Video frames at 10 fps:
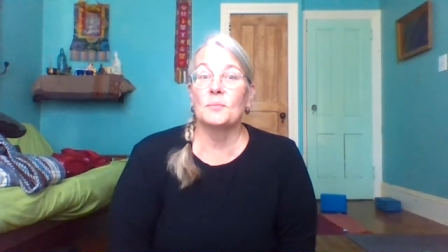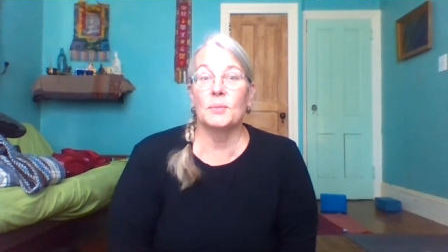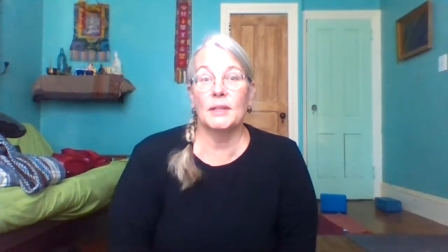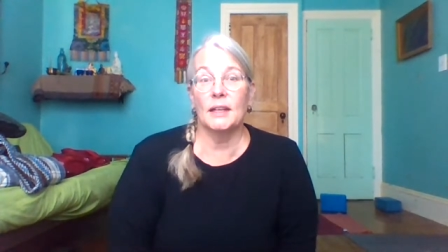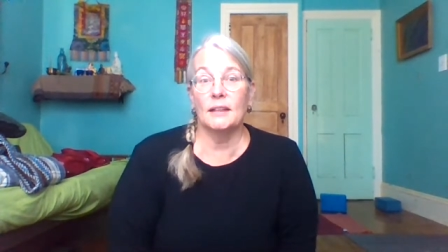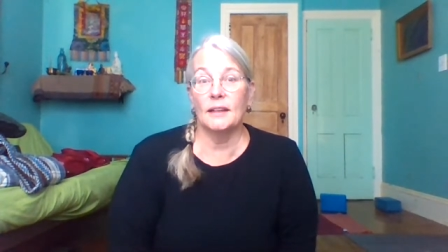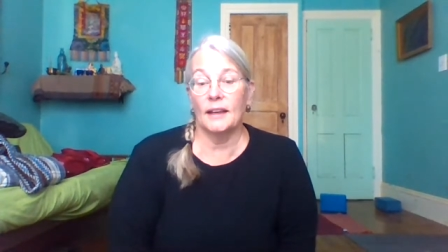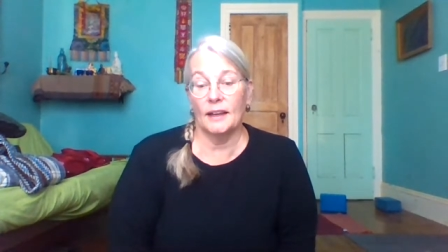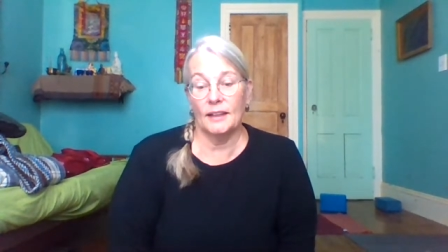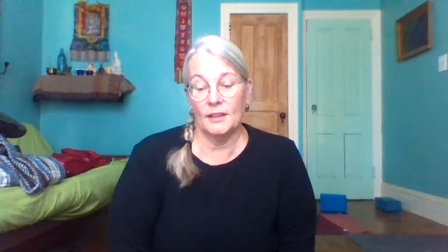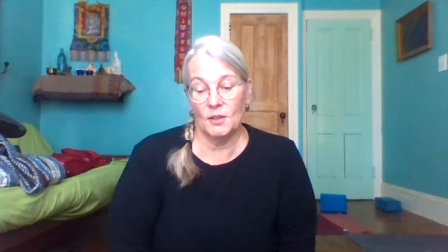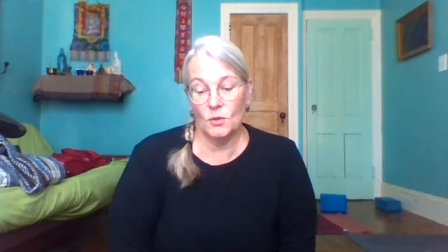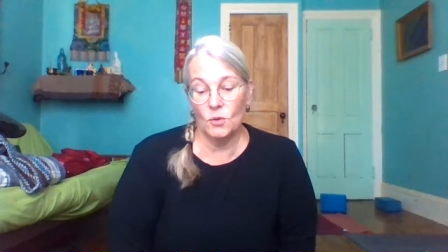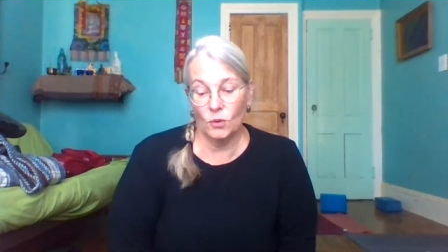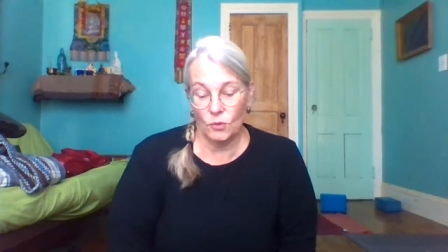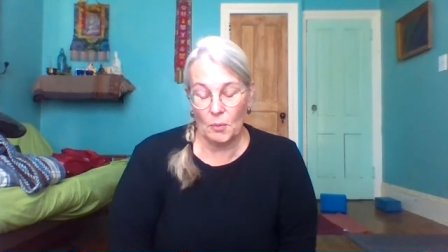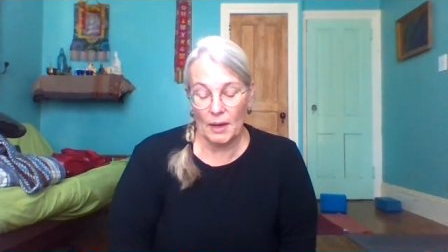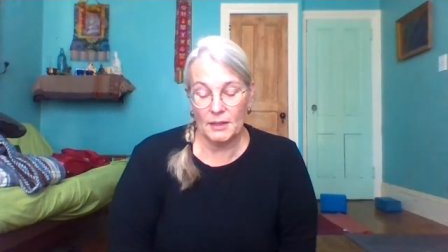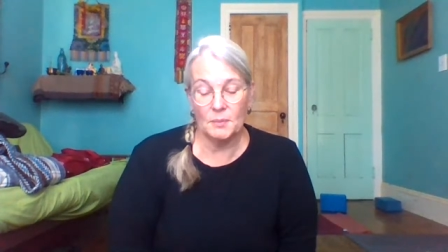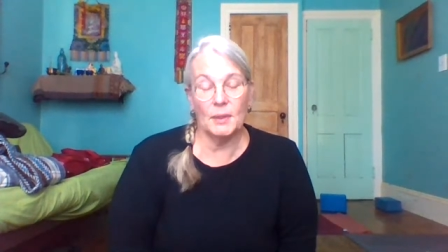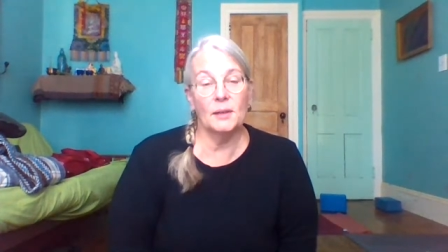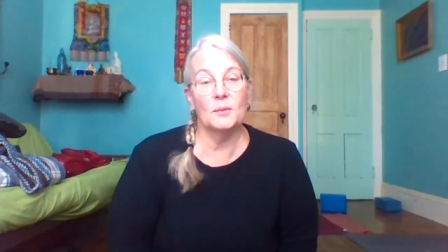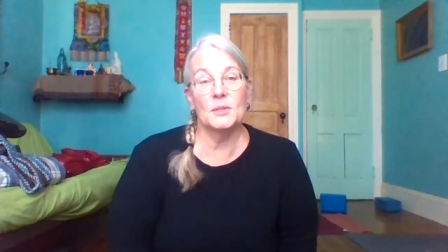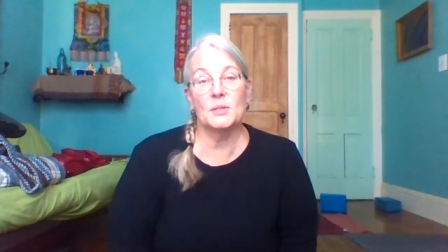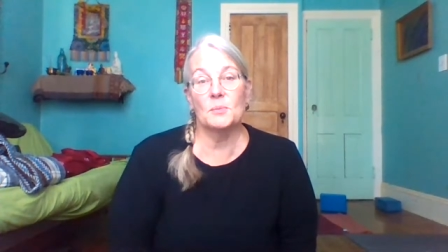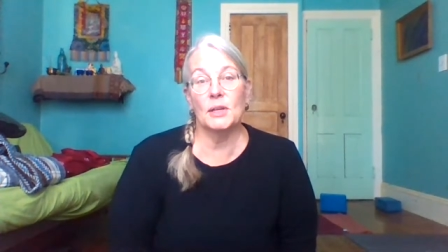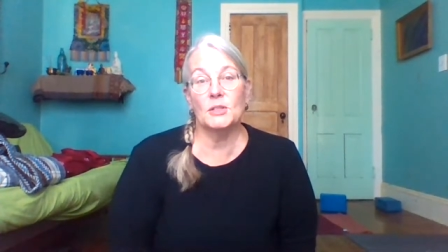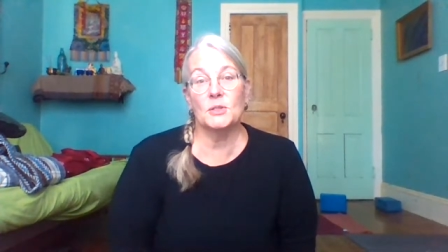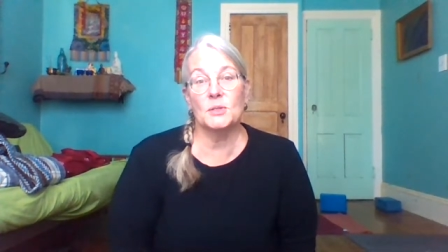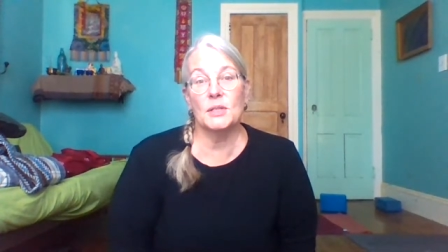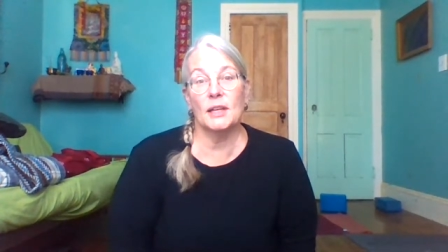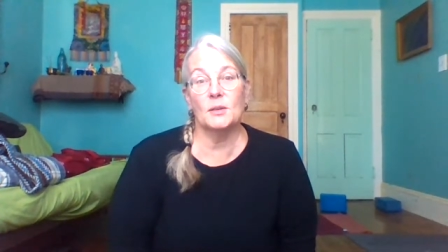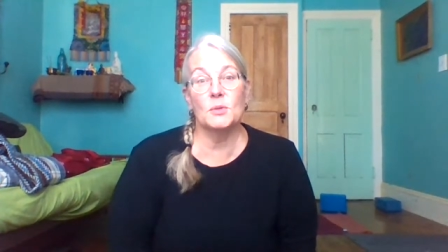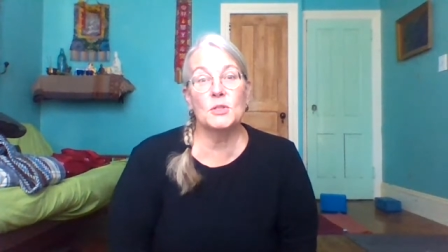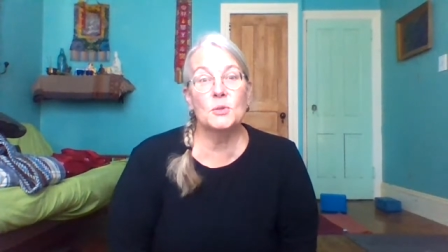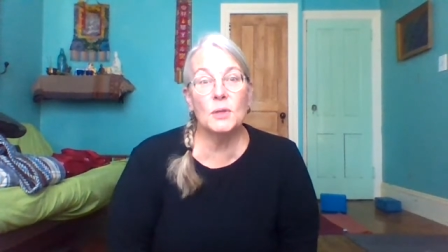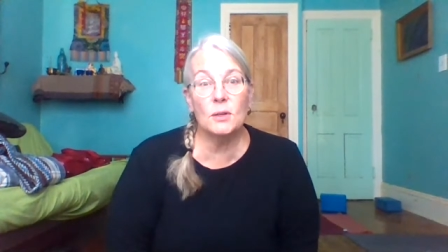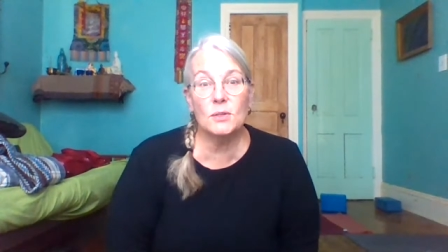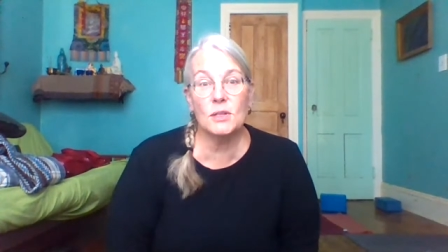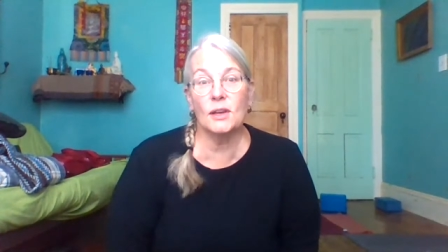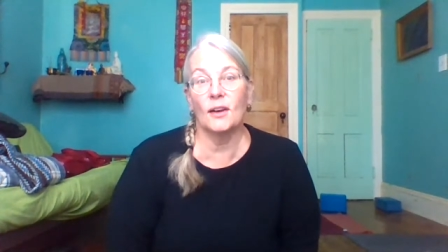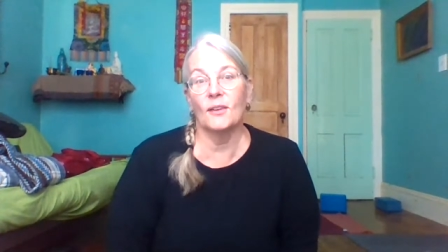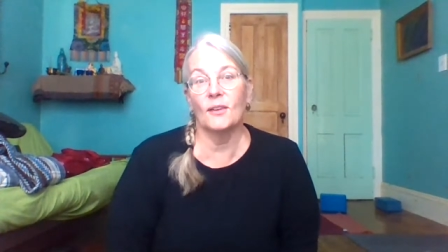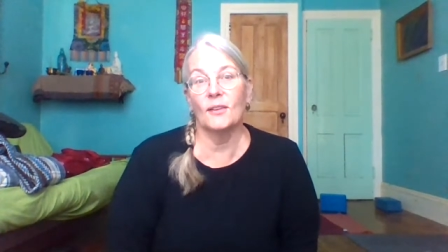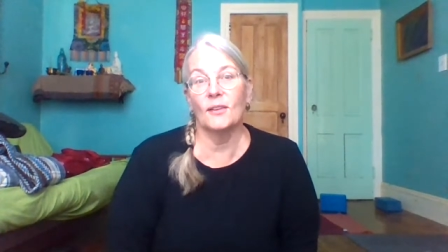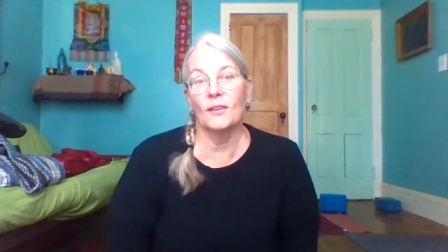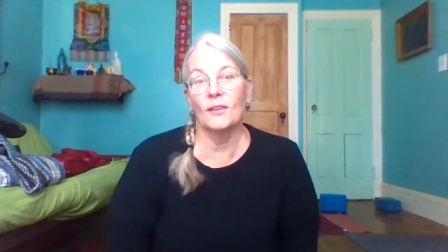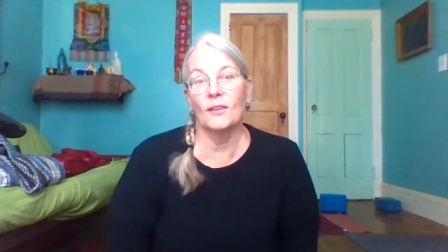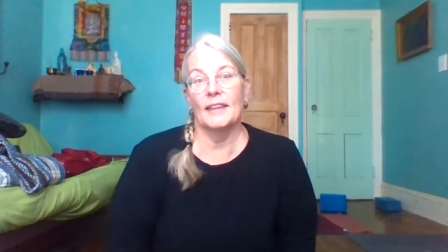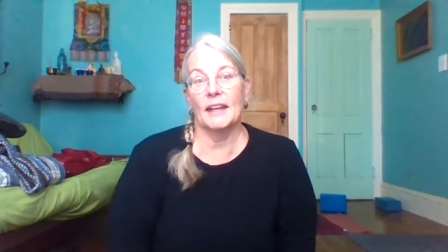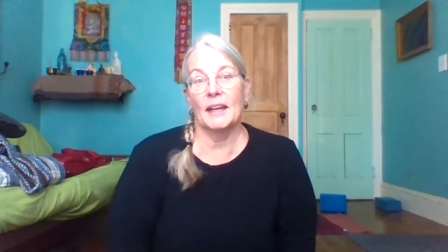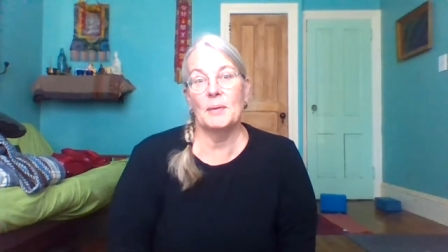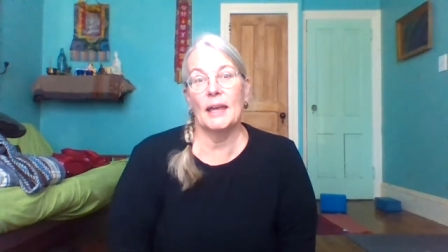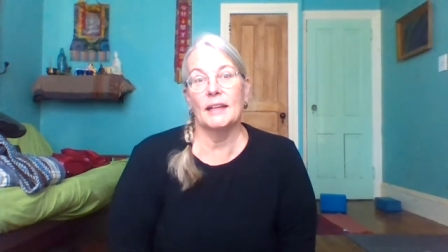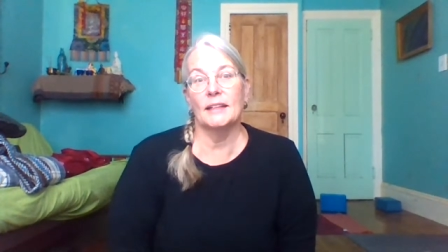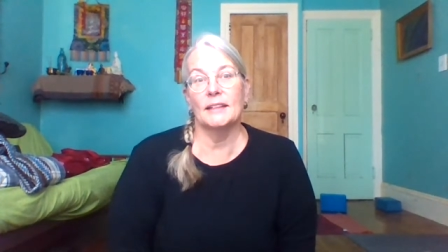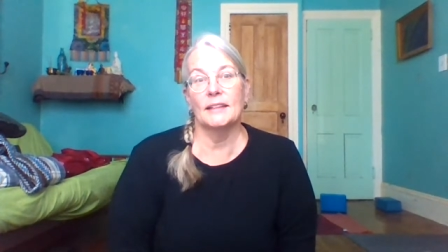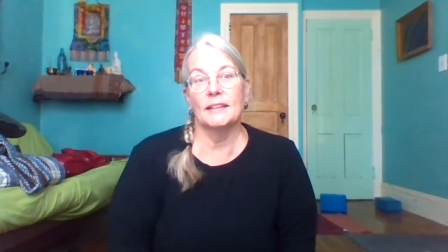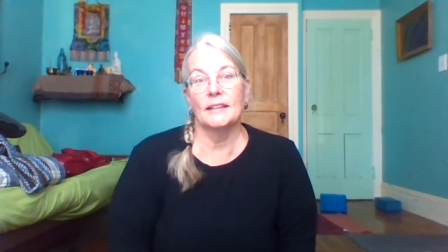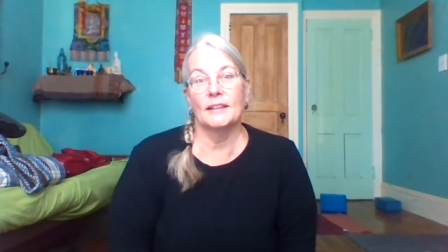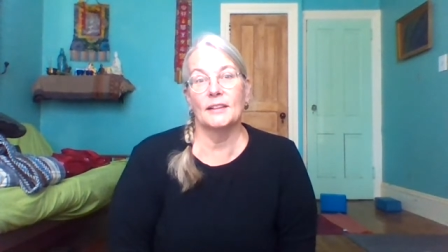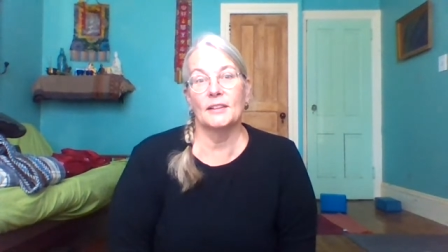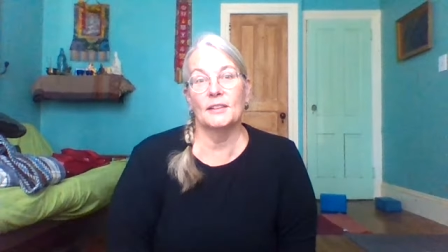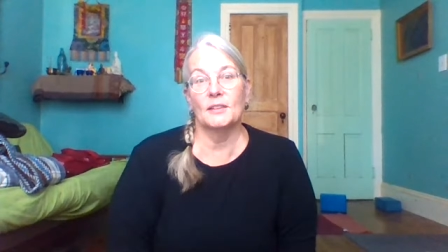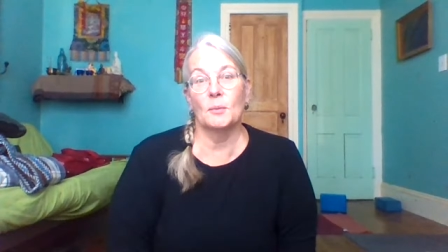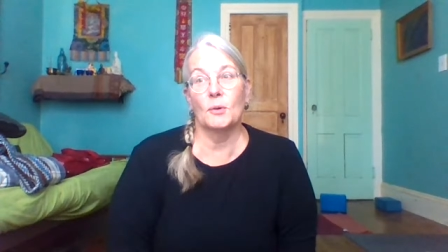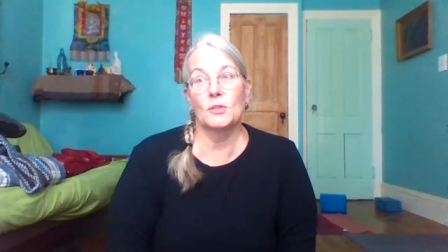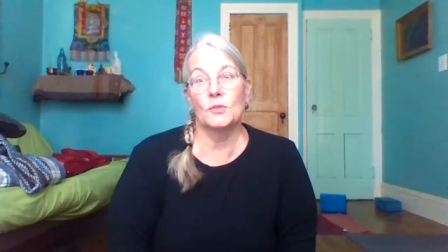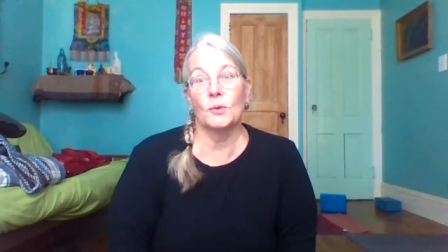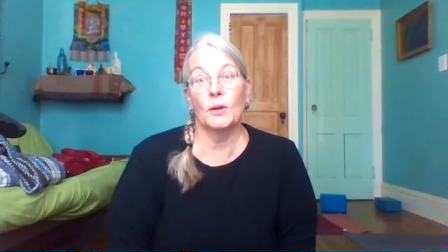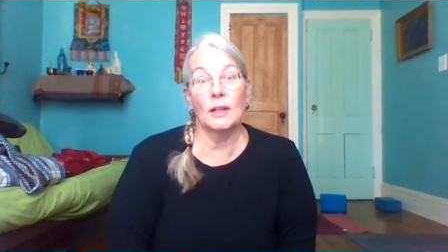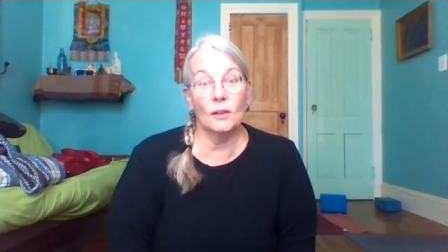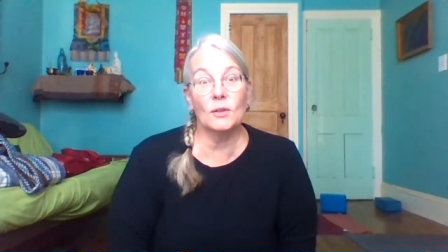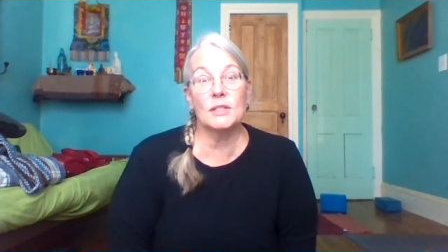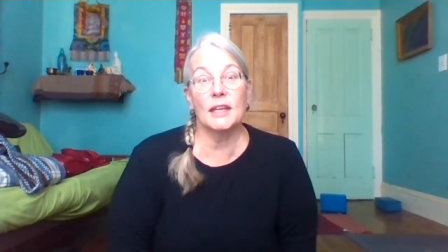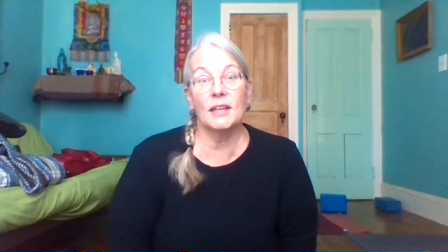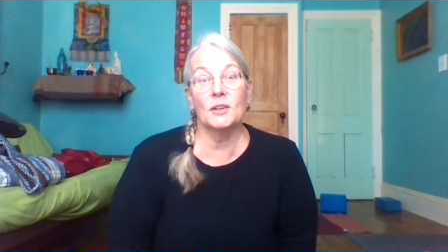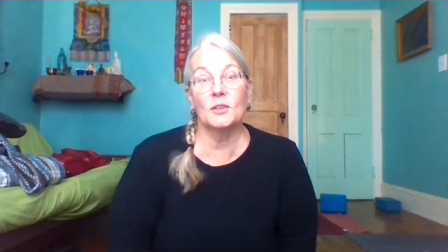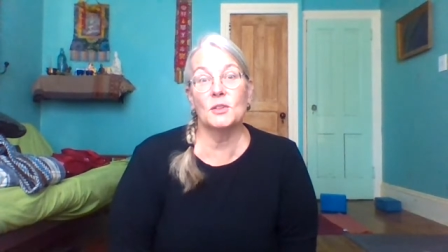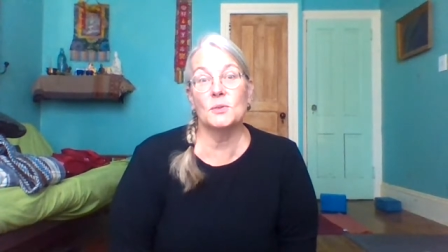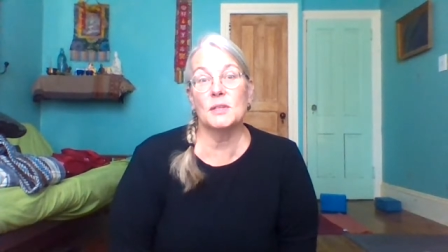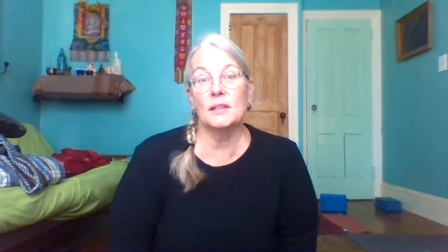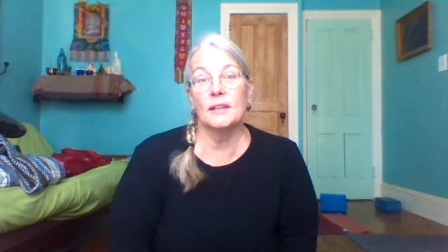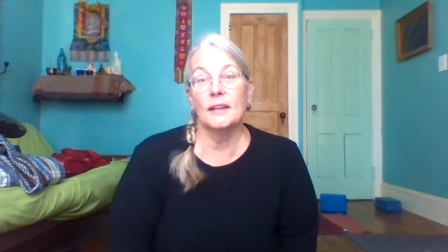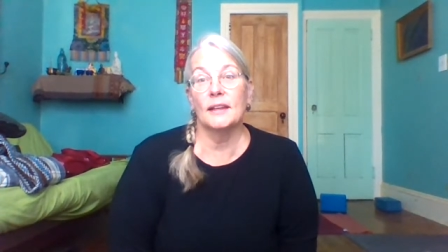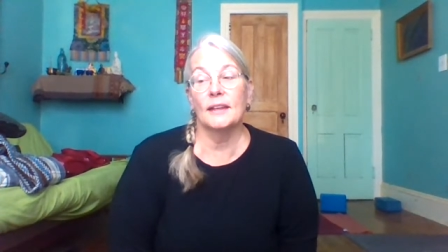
But then Google reminded me with some pictures that it was 2 years ago that I painted the porch floor, and it looks like it could use it.